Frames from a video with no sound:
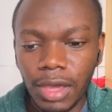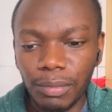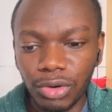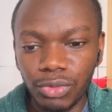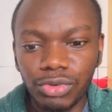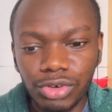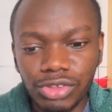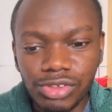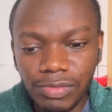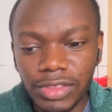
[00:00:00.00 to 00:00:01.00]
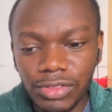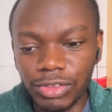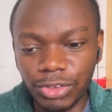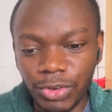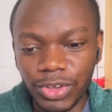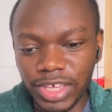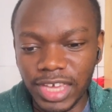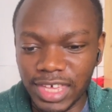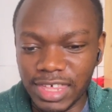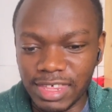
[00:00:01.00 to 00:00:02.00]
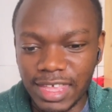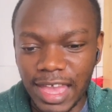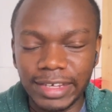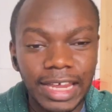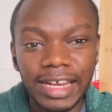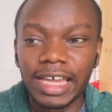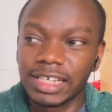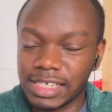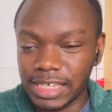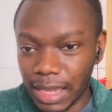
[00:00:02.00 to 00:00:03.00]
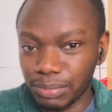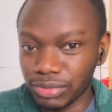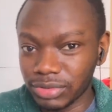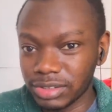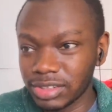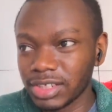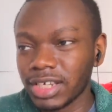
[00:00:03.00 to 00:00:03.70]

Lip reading: But something to note here is that that night has happened